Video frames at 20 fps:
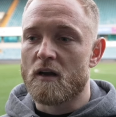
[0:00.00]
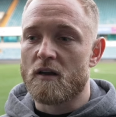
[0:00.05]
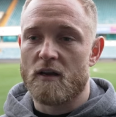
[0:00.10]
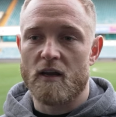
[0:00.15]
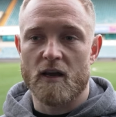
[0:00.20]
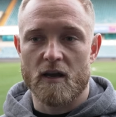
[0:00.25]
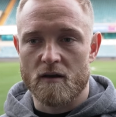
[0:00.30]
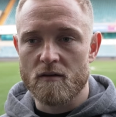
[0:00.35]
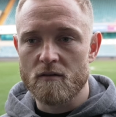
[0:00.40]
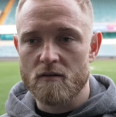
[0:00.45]

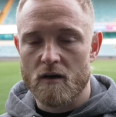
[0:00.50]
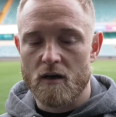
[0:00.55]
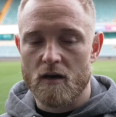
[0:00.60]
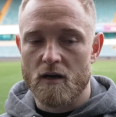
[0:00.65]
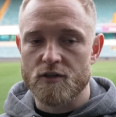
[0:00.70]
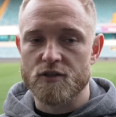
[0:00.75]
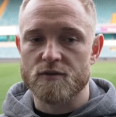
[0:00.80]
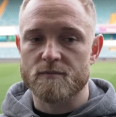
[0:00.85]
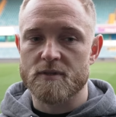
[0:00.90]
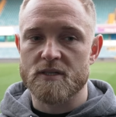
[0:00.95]
Yeah, one
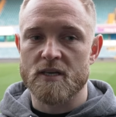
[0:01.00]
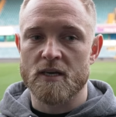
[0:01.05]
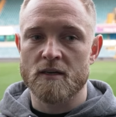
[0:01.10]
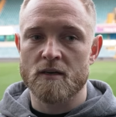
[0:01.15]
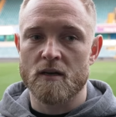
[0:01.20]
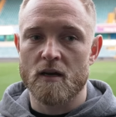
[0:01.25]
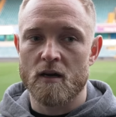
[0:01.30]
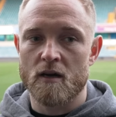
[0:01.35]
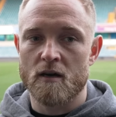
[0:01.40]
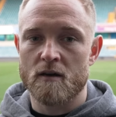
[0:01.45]
hundred
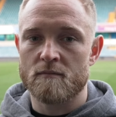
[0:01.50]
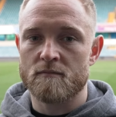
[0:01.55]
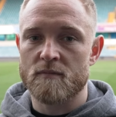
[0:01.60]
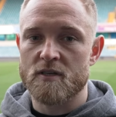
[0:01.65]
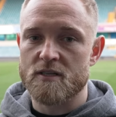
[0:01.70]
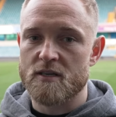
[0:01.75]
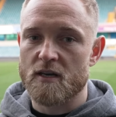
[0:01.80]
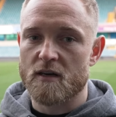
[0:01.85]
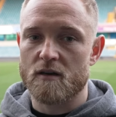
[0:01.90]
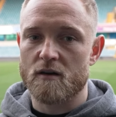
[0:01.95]
percent. Um, the
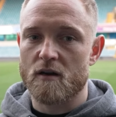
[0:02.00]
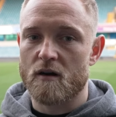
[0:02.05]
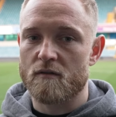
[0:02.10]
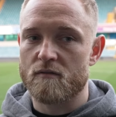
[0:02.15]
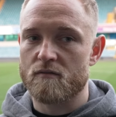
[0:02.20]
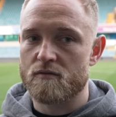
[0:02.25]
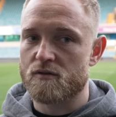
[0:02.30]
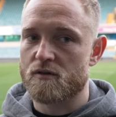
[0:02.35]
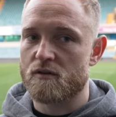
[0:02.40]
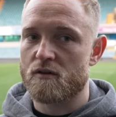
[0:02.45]
second
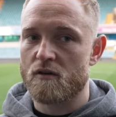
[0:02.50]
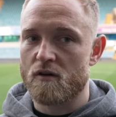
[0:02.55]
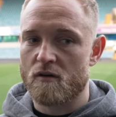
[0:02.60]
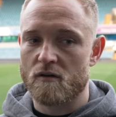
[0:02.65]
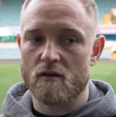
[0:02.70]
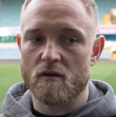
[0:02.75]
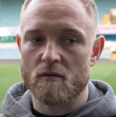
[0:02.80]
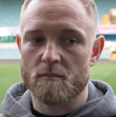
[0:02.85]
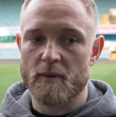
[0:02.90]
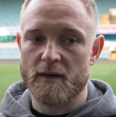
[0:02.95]
half was a
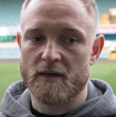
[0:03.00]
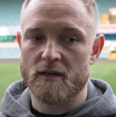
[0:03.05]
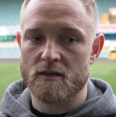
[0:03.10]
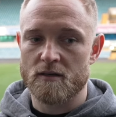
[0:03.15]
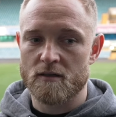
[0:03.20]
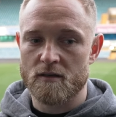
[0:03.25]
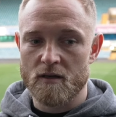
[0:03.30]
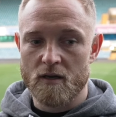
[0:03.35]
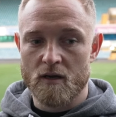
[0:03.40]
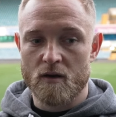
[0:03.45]
lot lot better.
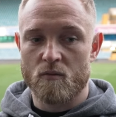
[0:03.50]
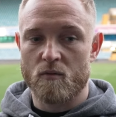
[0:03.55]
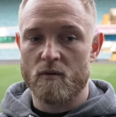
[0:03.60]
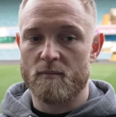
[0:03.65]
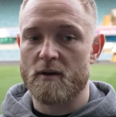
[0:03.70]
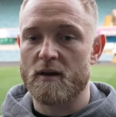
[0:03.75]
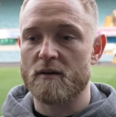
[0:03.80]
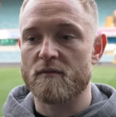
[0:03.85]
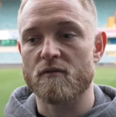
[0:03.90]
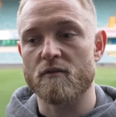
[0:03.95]
We
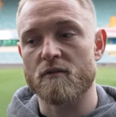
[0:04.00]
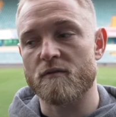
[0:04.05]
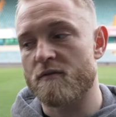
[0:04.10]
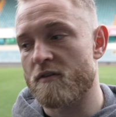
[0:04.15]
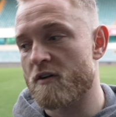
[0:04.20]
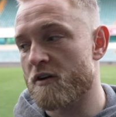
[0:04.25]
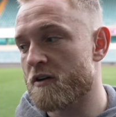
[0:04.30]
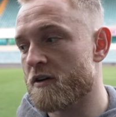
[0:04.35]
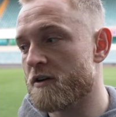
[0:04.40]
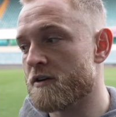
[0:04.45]
played through the
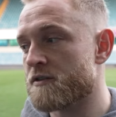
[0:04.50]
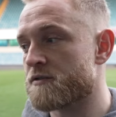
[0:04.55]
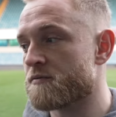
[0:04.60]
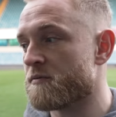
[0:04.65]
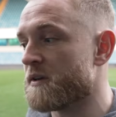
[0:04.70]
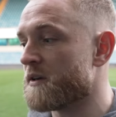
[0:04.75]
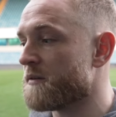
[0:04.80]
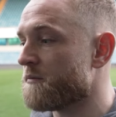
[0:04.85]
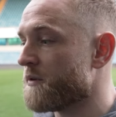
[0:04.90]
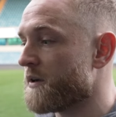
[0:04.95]
thirds.
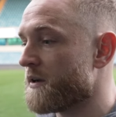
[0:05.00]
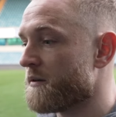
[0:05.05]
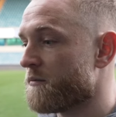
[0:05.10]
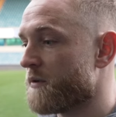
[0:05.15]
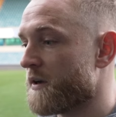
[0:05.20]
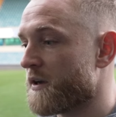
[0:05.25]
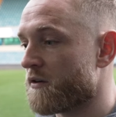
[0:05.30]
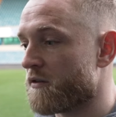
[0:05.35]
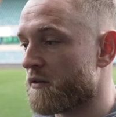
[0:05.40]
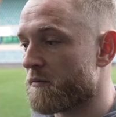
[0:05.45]
We we
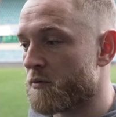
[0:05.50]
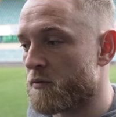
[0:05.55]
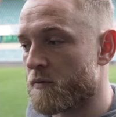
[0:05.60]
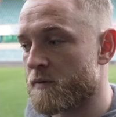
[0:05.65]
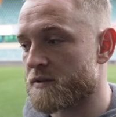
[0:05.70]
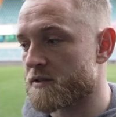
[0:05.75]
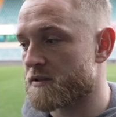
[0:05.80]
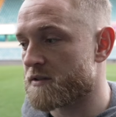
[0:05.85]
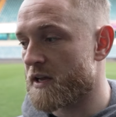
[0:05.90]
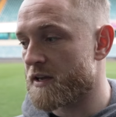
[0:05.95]
we got the ball
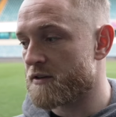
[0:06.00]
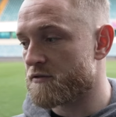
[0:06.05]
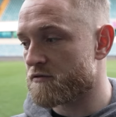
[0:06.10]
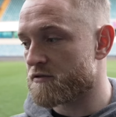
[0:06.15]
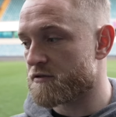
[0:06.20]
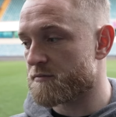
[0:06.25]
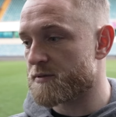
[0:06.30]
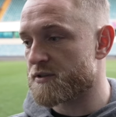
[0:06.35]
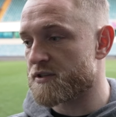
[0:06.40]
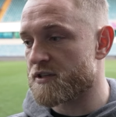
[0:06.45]
into
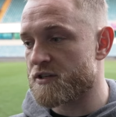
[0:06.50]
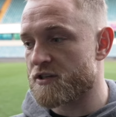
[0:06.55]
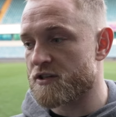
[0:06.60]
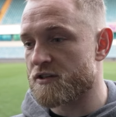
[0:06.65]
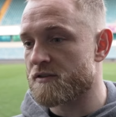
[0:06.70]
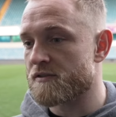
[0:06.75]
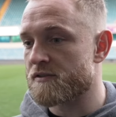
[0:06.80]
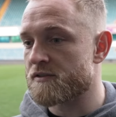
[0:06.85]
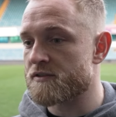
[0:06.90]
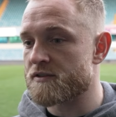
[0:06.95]
dangerous
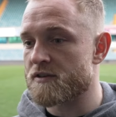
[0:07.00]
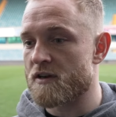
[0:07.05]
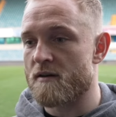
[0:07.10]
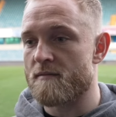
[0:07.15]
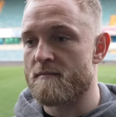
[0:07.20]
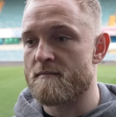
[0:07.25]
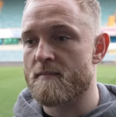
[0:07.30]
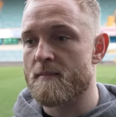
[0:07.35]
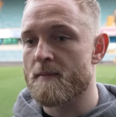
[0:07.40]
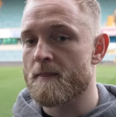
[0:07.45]
positions.
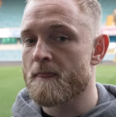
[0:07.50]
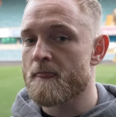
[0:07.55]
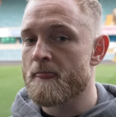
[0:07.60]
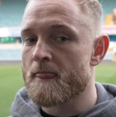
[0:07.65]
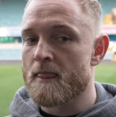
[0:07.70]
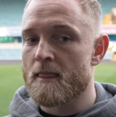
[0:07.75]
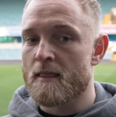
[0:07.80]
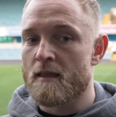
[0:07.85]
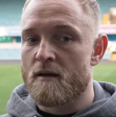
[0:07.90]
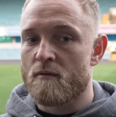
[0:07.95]
Um,
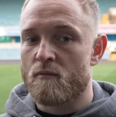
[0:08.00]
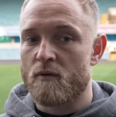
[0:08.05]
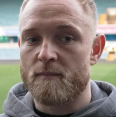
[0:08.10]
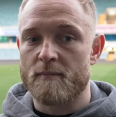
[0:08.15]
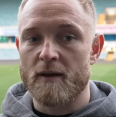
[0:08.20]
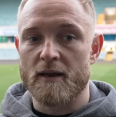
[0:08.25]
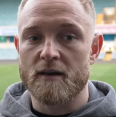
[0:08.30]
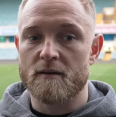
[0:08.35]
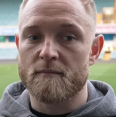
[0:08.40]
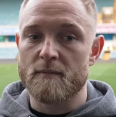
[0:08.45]
We
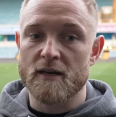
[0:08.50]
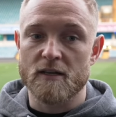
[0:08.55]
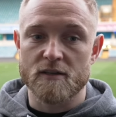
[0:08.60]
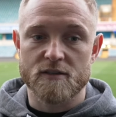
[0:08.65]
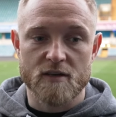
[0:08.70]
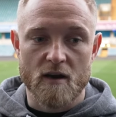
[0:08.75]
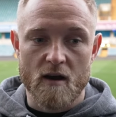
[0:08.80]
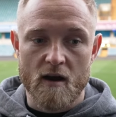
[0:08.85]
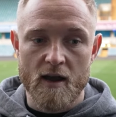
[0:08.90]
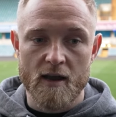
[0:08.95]
penned them in at
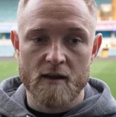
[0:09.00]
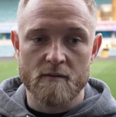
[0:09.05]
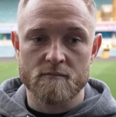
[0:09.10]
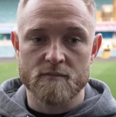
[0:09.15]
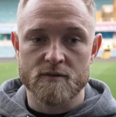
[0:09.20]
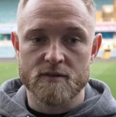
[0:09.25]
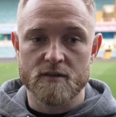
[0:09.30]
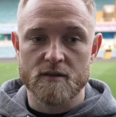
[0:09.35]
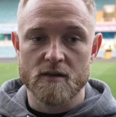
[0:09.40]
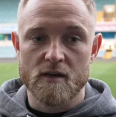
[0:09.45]

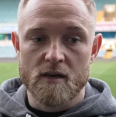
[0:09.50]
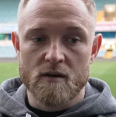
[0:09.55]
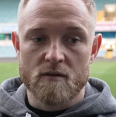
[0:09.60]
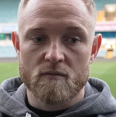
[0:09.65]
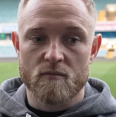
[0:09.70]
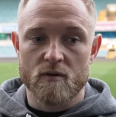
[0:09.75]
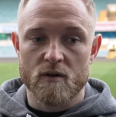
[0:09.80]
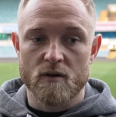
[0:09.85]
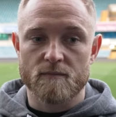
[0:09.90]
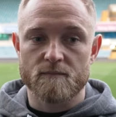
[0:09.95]
times,
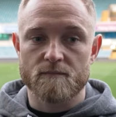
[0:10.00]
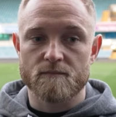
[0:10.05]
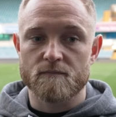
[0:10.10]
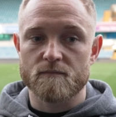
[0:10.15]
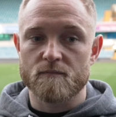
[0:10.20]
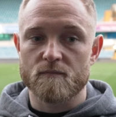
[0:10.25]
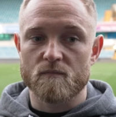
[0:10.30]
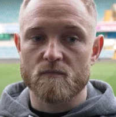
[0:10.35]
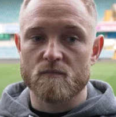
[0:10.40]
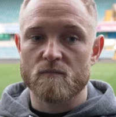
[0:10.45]
but
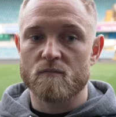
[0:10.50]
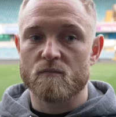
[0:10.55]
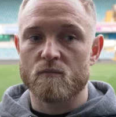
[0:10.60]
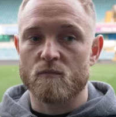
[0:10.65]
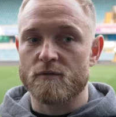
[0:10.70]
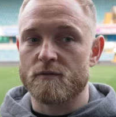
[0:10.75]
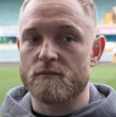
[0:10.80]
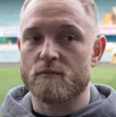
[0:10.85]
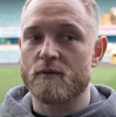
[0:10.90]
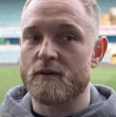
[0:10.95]

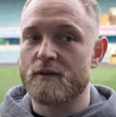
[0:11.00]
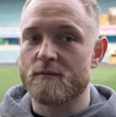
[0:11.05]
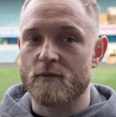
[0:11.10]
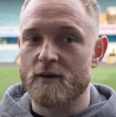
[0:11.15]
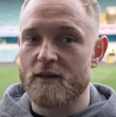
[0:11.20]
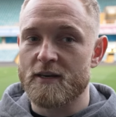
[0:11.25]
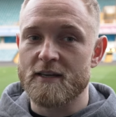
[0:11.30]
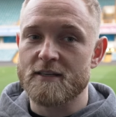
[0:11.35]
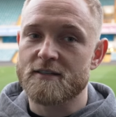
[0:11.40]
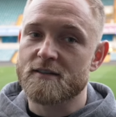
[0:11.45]
we, we,
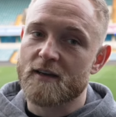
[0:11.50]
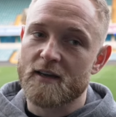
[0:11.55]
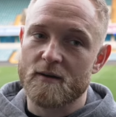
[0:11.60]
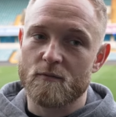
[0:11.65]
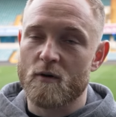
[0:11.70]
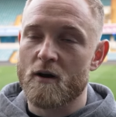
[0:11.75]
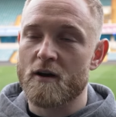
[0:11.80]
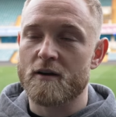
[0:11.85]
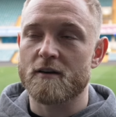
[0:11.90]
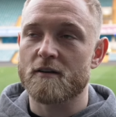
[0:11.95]
we need to keep
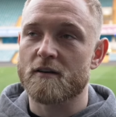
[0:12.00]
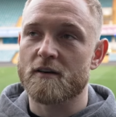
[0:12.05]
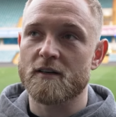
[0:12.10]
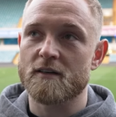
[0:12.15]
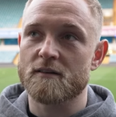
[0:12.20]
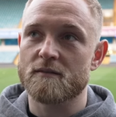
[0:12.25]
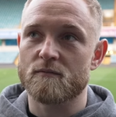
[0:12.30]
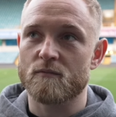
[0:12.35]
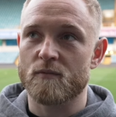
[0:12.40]
working on it.